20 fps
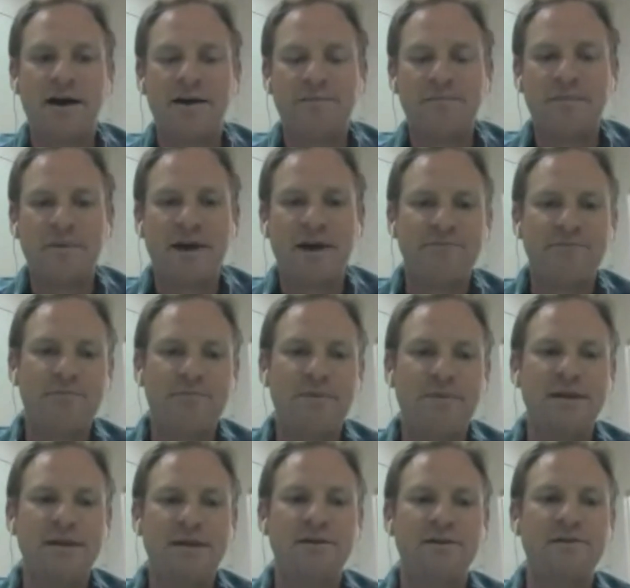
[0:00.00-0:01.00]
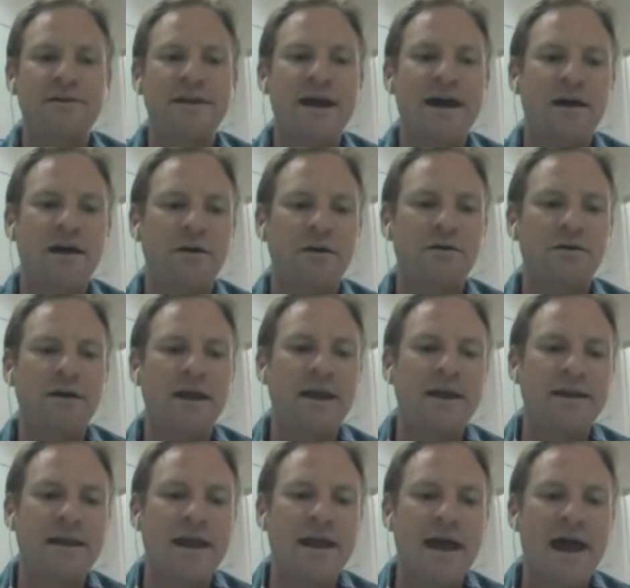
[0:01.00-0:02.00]
I've been here
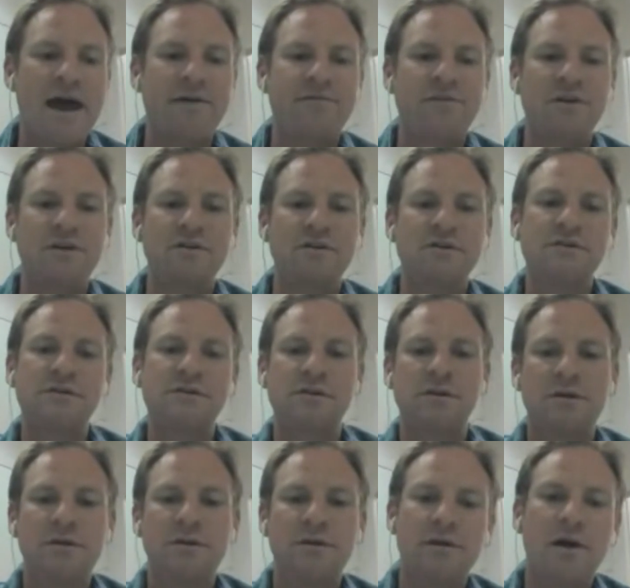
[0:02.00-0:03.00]
now 8.5 years,